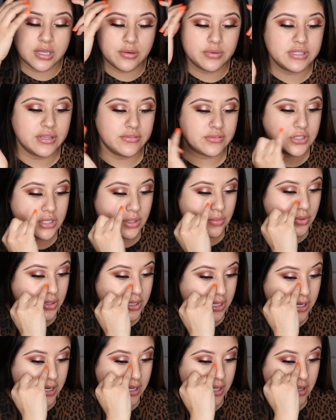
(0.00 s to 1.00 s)
I always have trouble
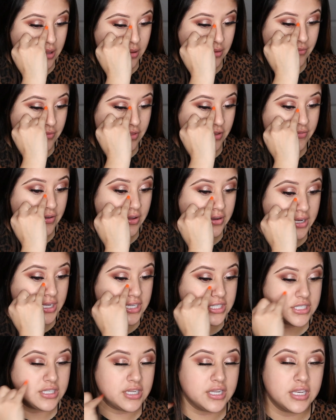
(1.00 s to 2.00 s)
getting the
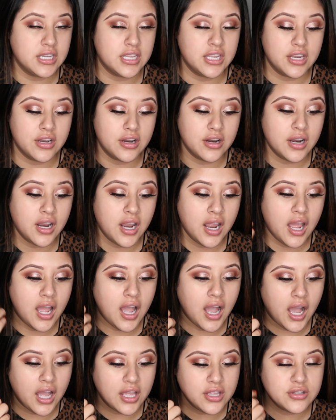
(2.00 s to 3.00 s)
foundation in here.
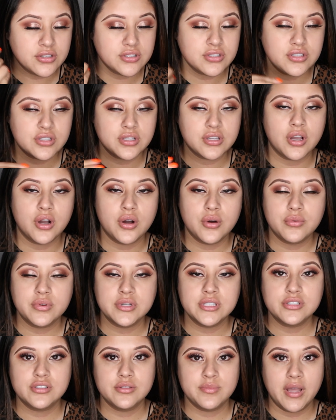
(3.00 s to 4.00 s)
I usually
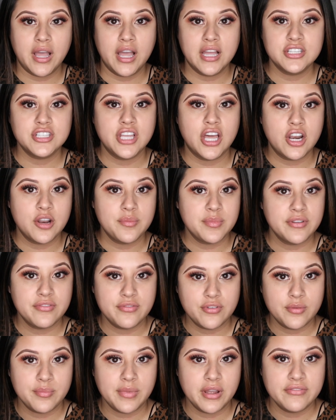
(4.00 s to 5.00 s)
always do my eyeshadow
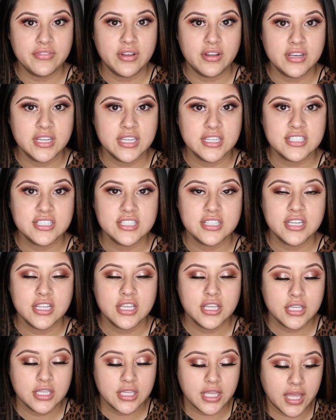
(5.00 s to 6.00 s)
before my foundation,
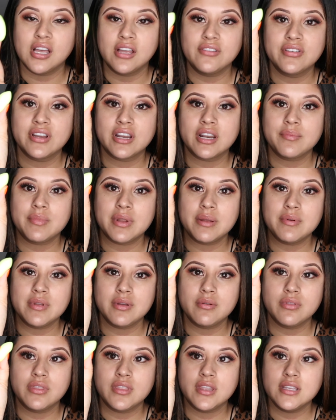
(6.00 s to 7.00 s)
so I figured maybe
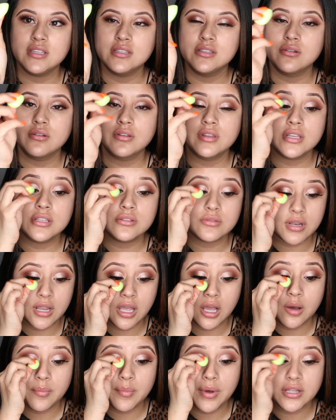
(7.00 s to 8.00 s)
these little things would
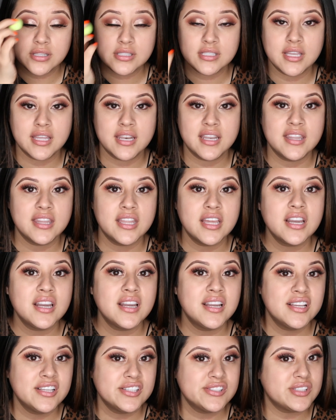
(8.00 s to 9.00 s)
help out to get in there.
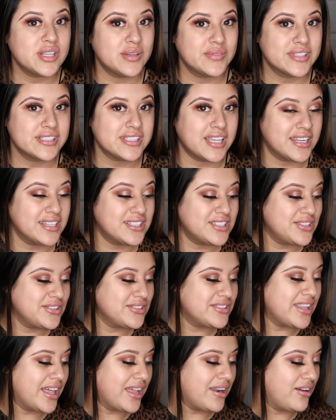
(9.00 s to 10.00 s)
So I'm excited to
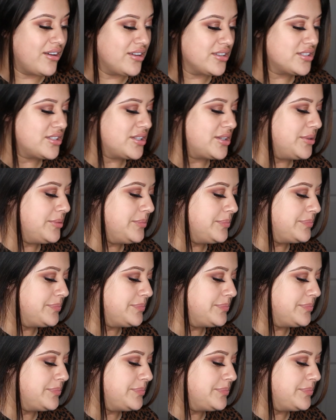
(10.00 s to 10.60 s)
use that also.